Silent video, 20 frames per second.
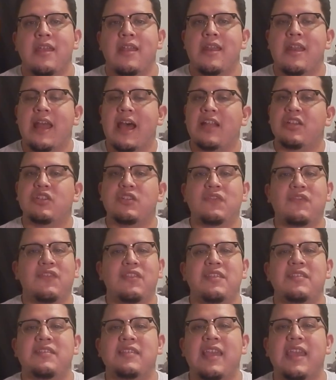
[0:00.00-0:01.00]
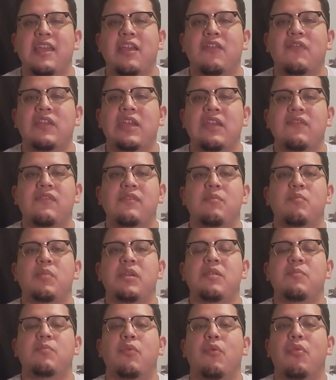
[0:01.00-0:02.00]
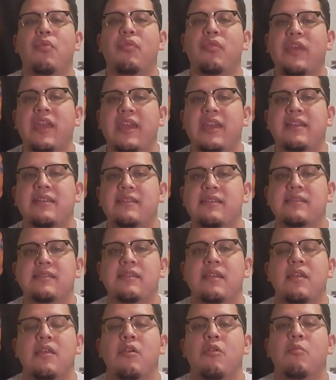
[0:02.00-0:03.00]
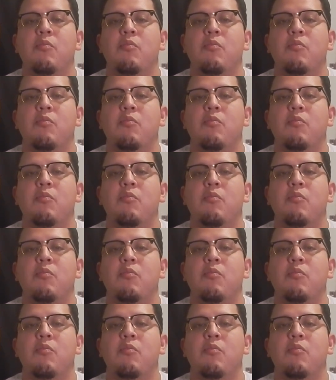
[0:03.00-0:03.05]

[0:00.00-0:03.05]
not just for the sake of giving people things,